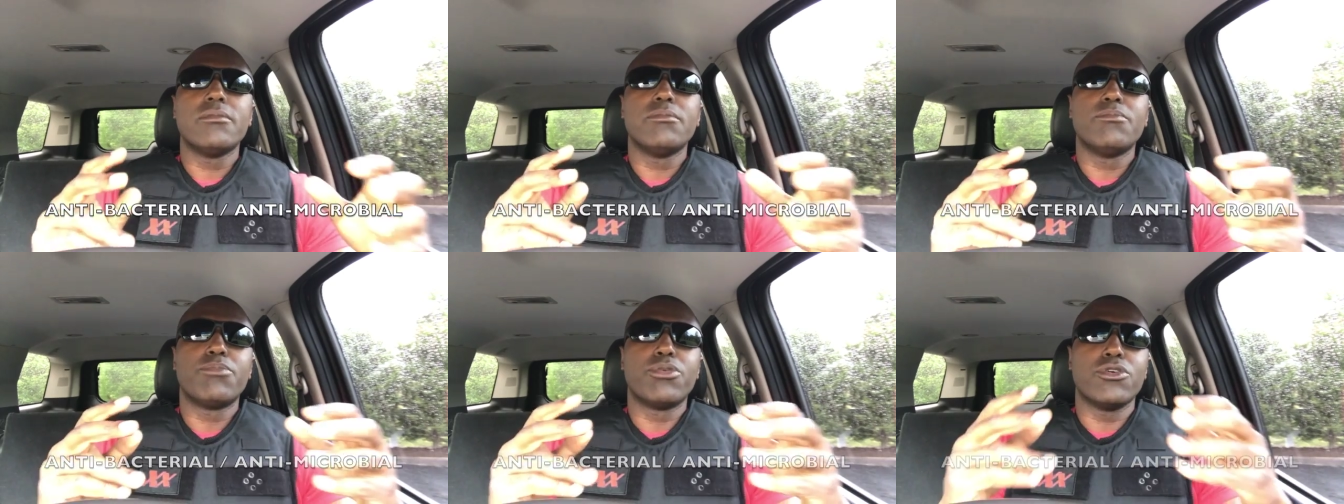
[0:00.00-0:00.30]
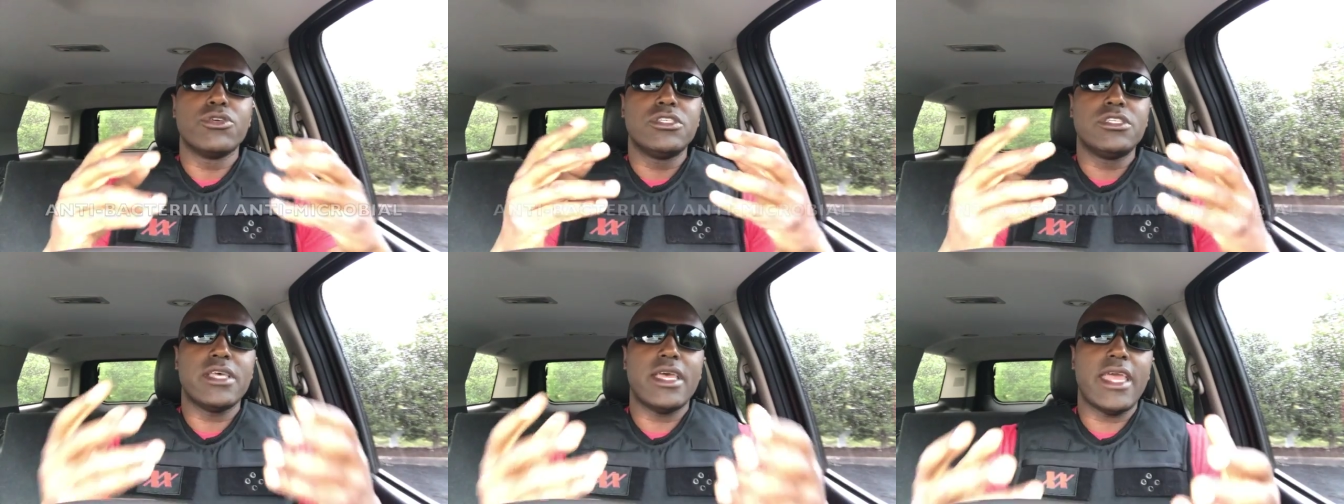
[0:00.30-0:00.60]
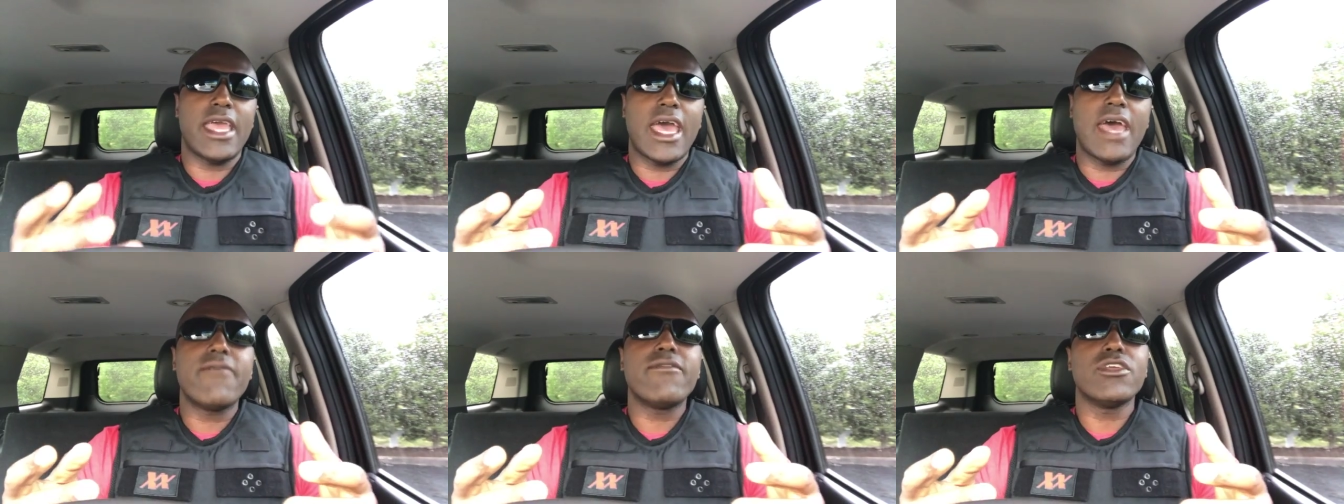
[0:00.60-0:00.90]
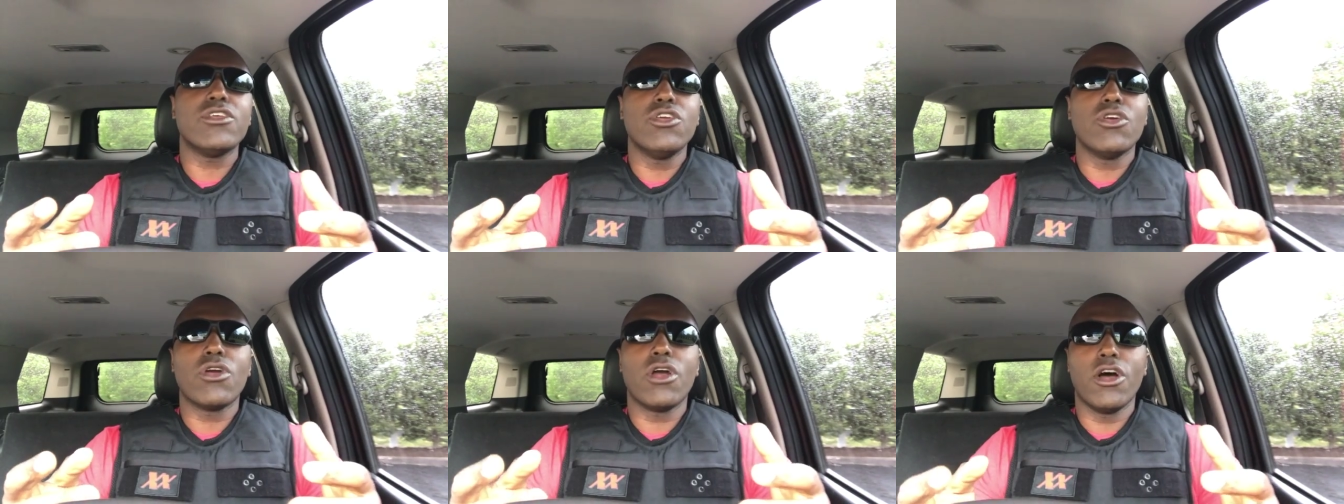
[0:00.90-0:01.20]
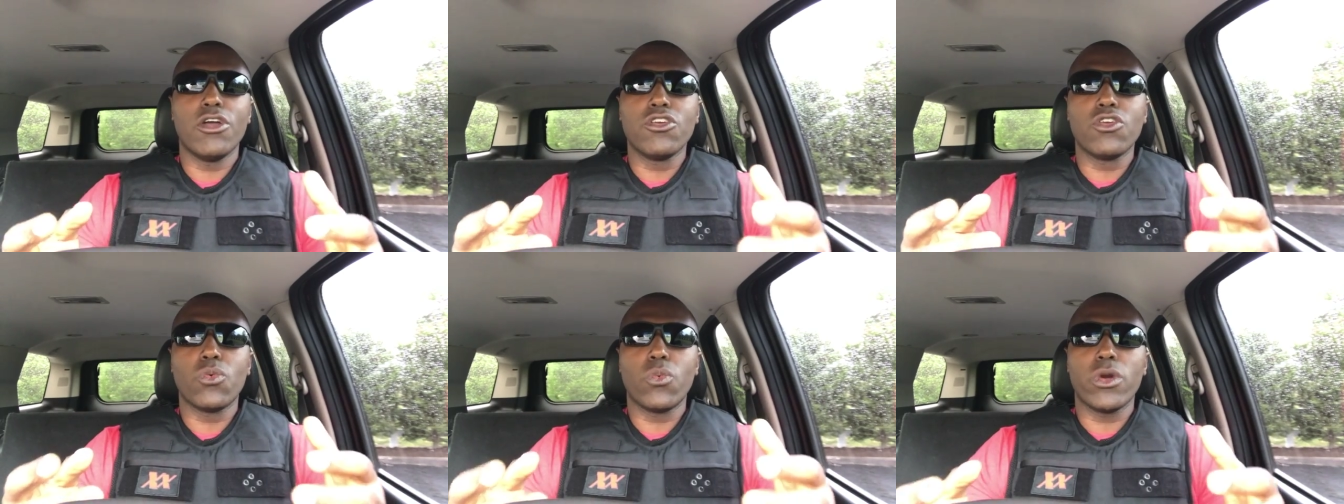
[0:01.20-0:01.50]
per se, having your
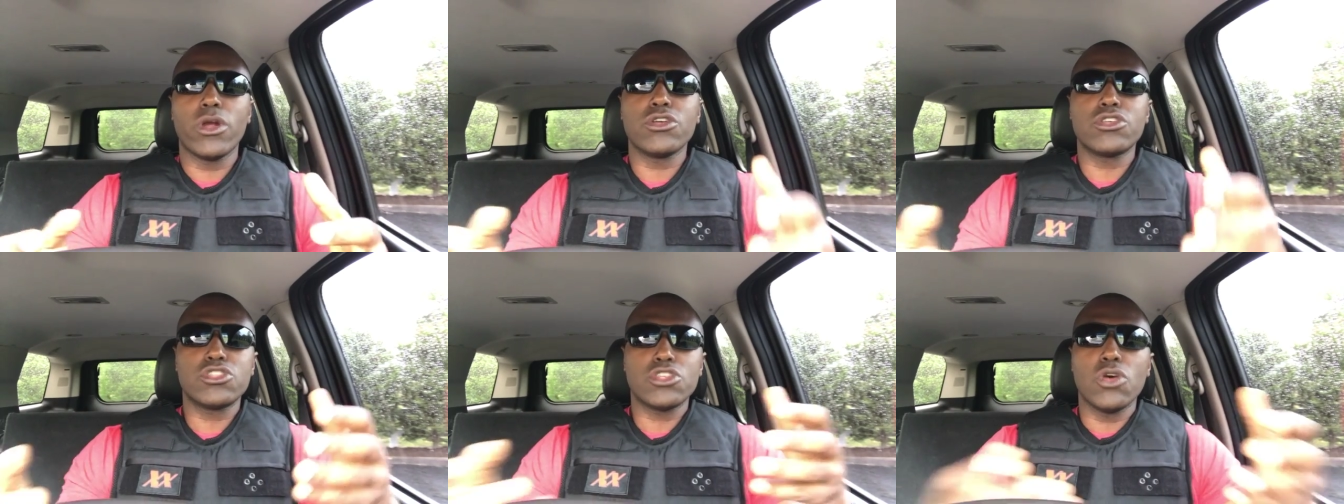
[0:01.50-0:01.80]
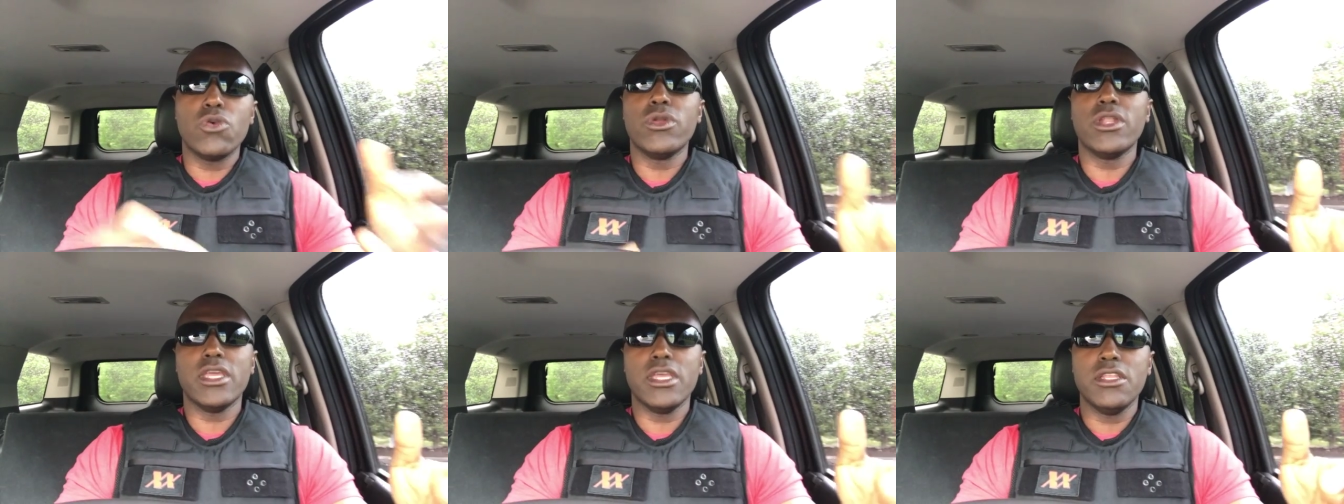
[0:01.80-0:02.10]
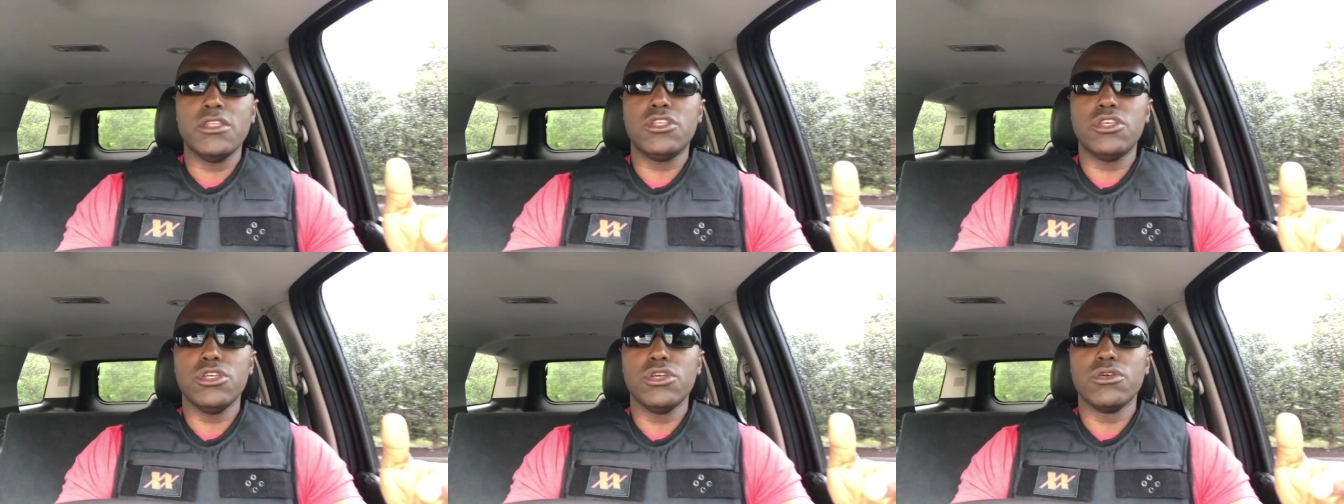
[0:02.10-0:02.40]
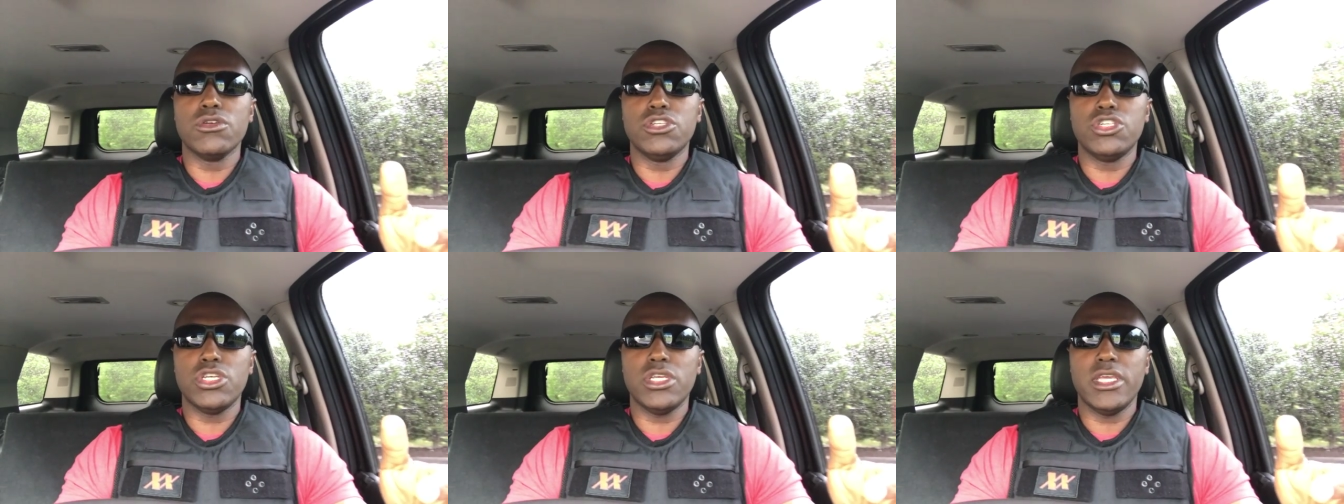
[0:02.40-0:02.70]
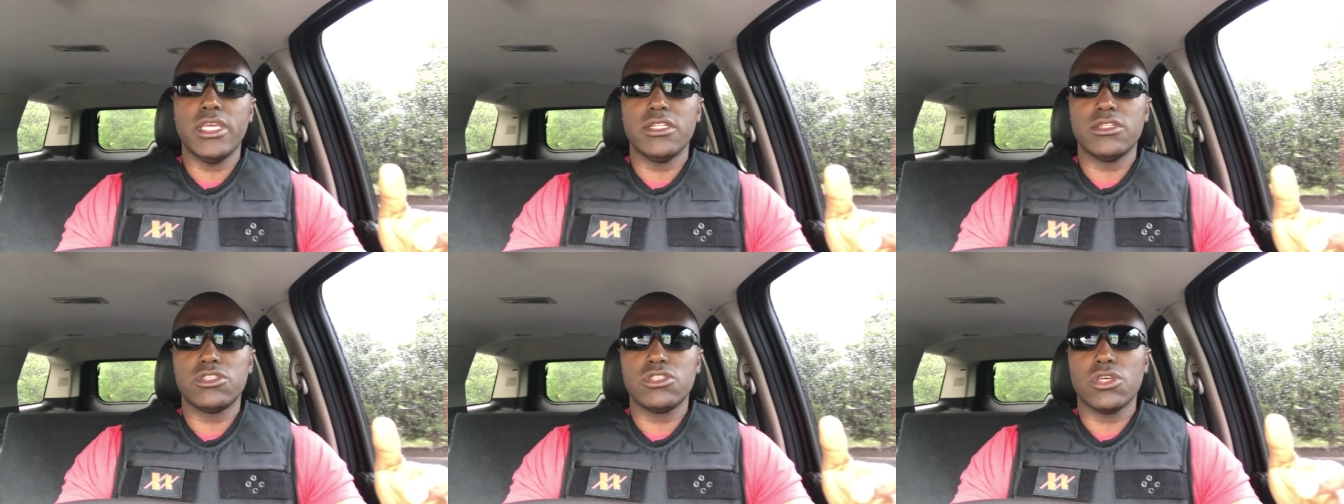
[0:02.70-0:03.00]
underwear sewn into your jeans.